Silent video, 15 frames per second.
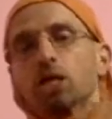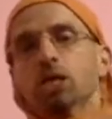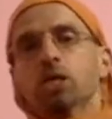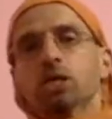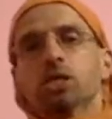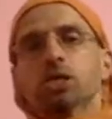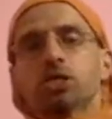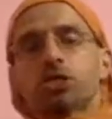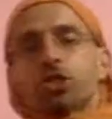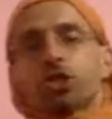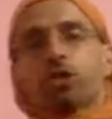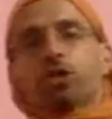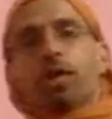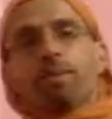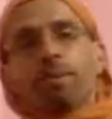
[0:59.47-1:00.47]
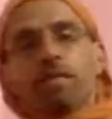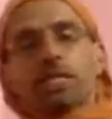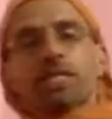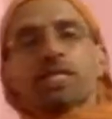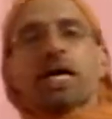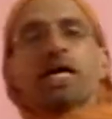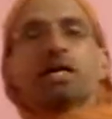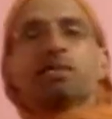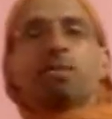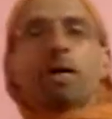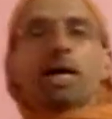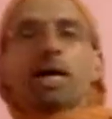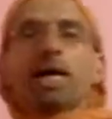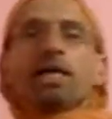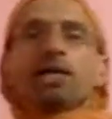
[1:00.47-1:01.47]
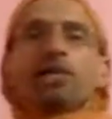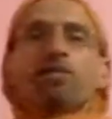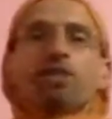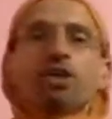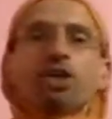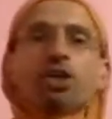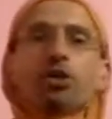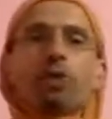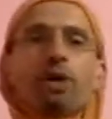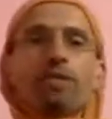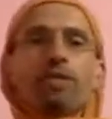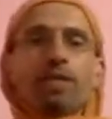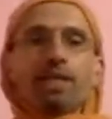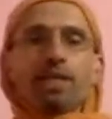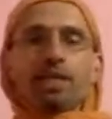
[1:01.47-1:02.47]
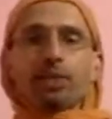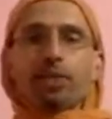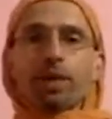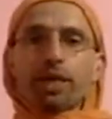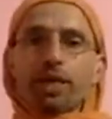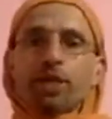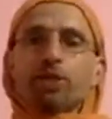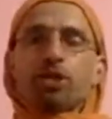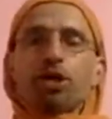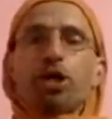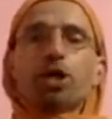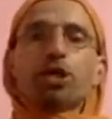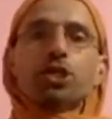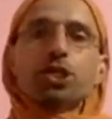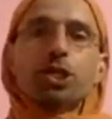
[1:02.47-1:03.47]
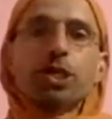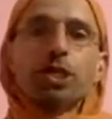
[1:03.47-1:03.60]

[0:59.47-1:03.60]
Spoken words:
So let me start by giving you a very quick introduction